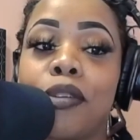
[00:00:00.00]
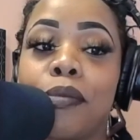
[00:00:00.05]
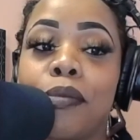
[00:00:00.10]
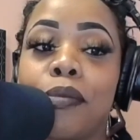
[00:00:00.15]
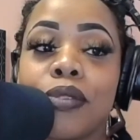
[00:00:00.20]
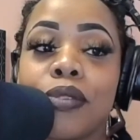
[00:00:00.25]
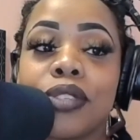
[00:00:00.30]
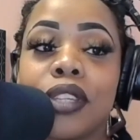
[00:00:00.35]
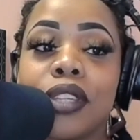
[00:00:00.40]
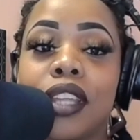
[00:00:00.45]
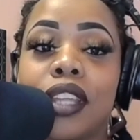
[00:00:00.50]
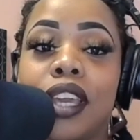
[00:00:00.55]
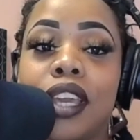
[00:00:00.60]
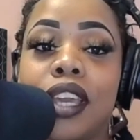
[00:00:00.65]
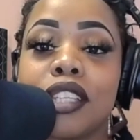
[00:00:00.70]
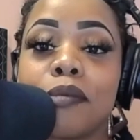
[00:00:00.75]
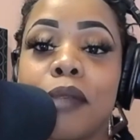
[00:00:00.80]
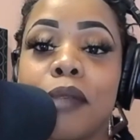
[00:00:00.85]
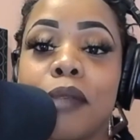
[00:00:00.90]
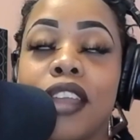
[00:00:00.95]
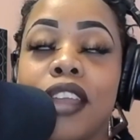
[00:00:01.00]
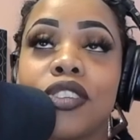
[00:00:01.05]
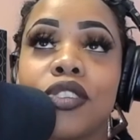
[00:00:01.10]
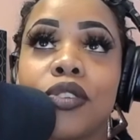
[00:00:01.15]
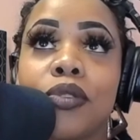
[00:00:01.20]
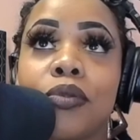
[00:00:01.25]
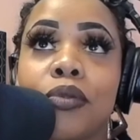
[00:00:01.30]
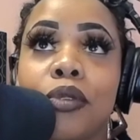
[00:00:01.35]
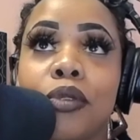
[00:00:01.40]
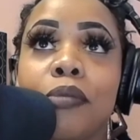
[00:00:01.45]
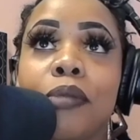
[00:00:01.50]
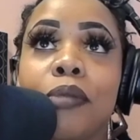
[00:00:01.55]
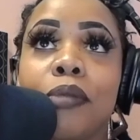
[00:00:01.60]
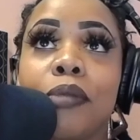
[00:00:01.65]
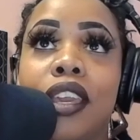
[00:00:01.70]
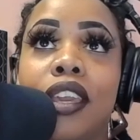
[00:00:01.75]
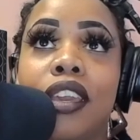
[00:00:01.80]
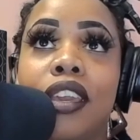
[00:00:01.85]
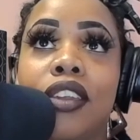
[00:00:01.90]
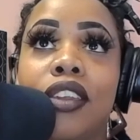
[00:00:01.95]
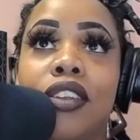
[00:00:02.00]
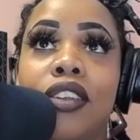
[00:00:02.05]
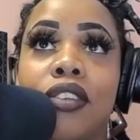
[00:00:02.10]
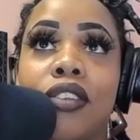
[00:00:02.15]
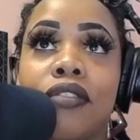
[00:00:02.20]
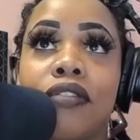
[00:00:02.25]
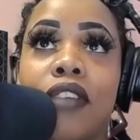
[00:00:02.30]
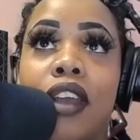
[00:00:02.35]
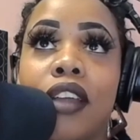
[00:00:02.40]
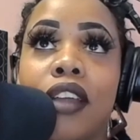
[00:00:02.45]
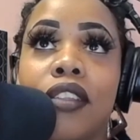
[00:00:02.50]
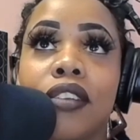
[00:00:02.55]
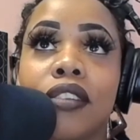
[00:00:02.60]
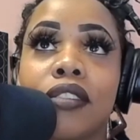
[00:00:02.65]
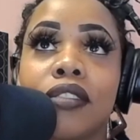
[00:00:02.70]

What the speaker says: person that inspired you would be your father?